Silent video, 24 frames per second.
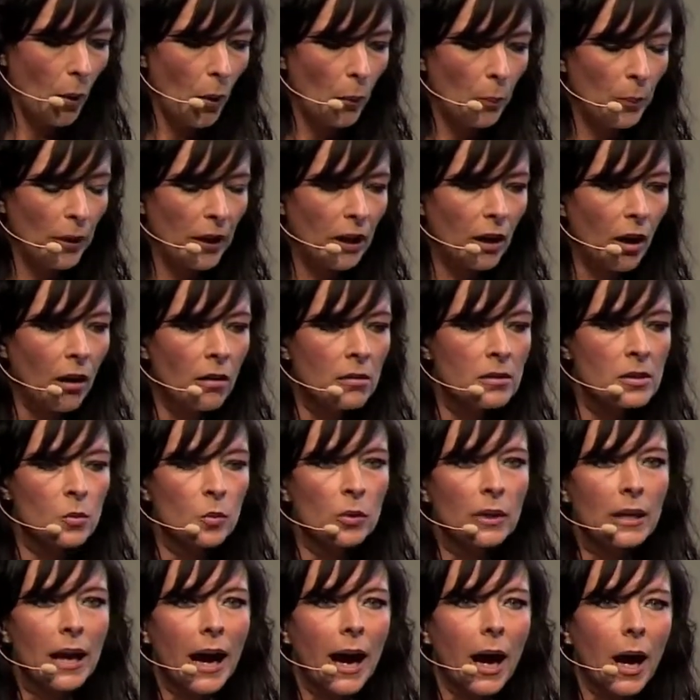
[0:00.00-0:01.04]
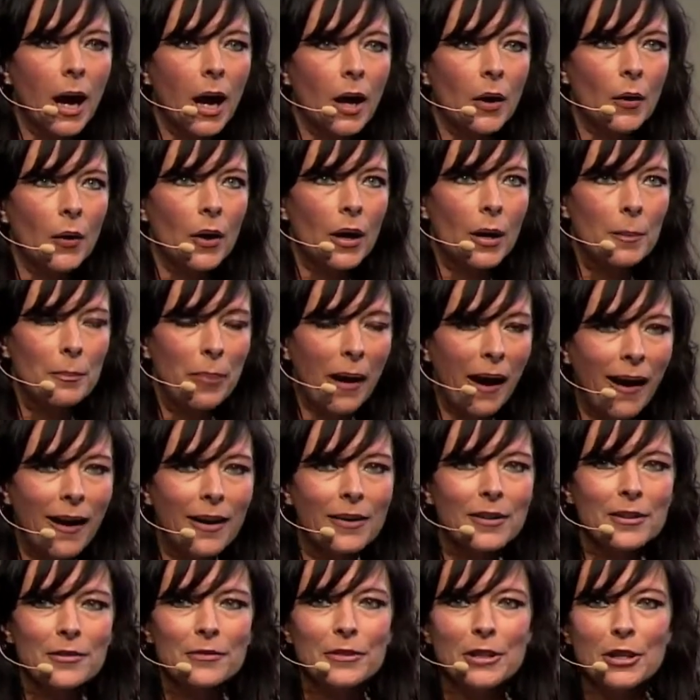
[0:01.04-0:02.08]
Because we are
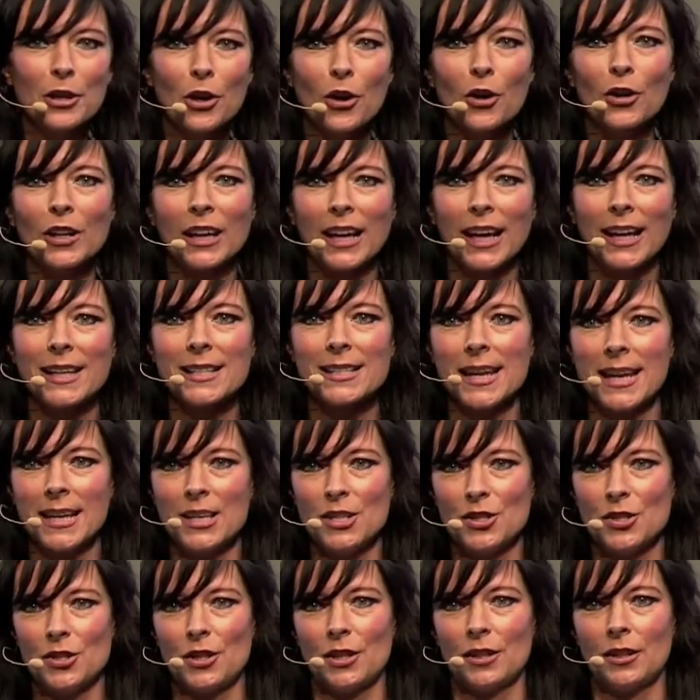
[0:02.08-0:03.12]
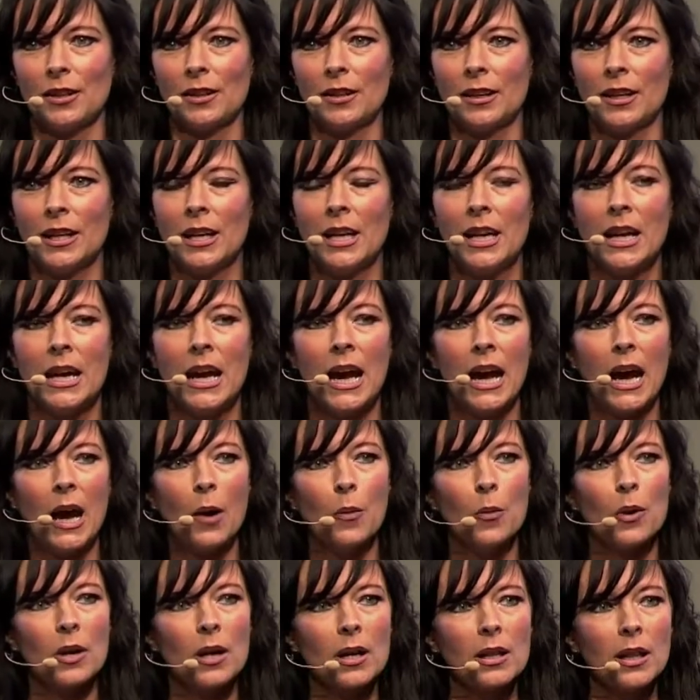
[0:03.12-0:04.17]
part of the organization,
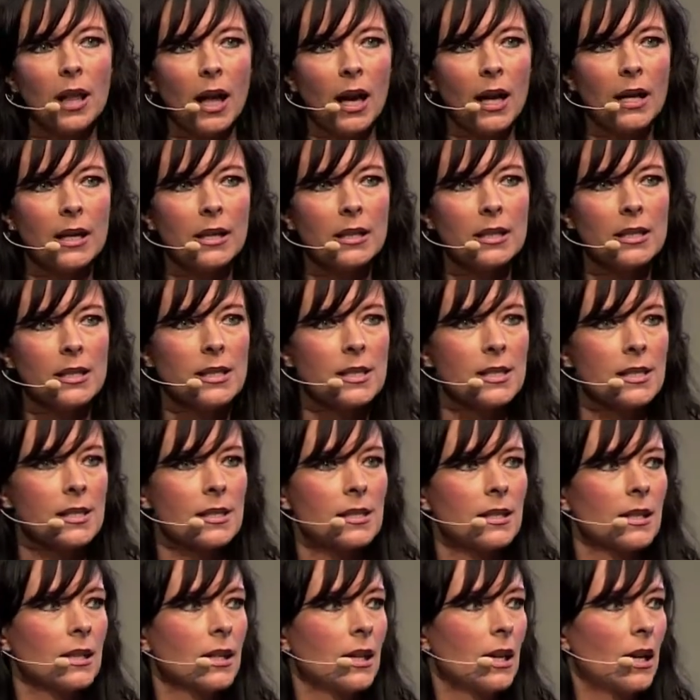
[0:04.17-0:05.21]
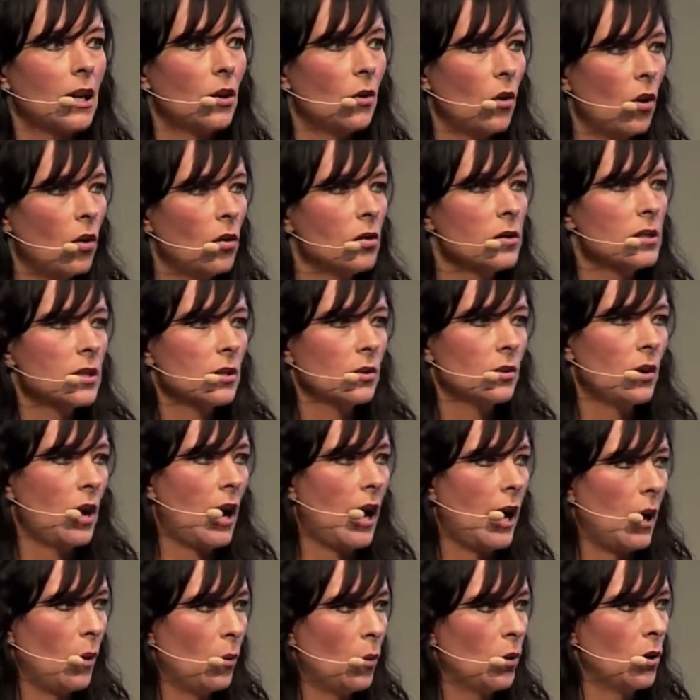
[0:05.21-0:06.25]
our clients are also
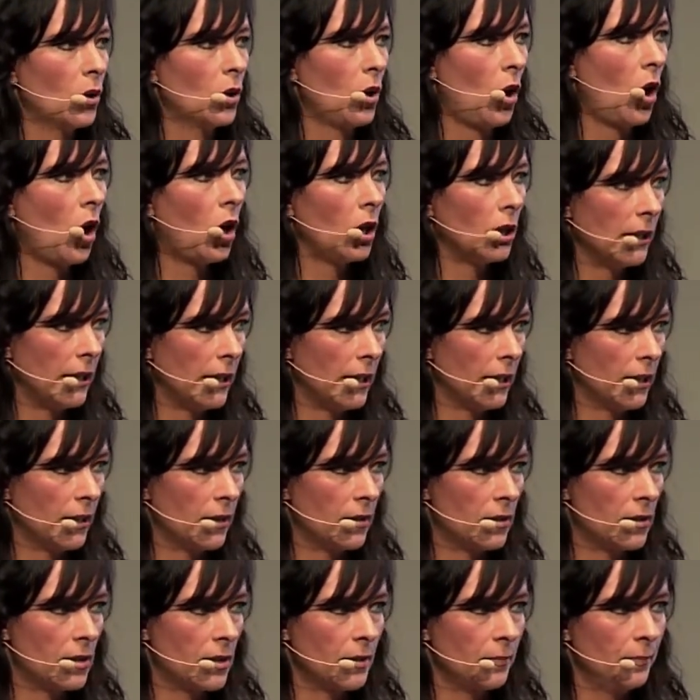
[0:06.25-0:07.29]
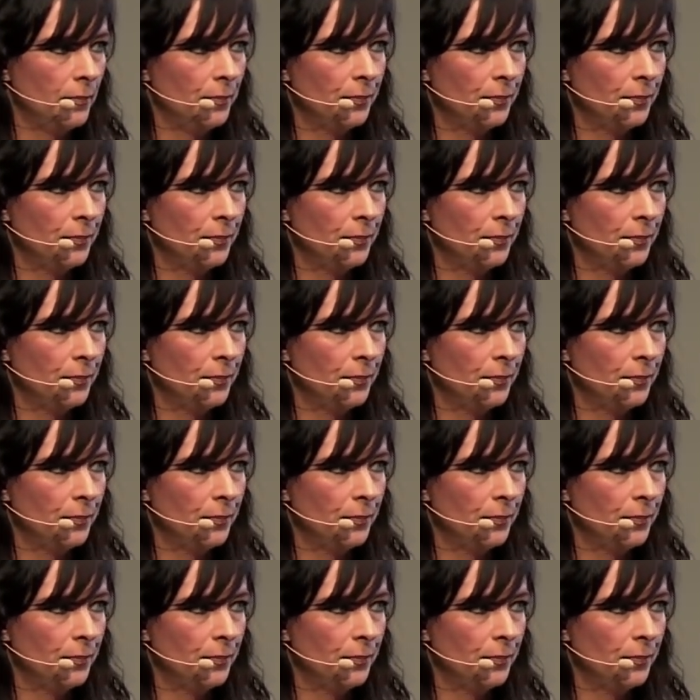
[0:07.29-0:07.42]
our colleagues.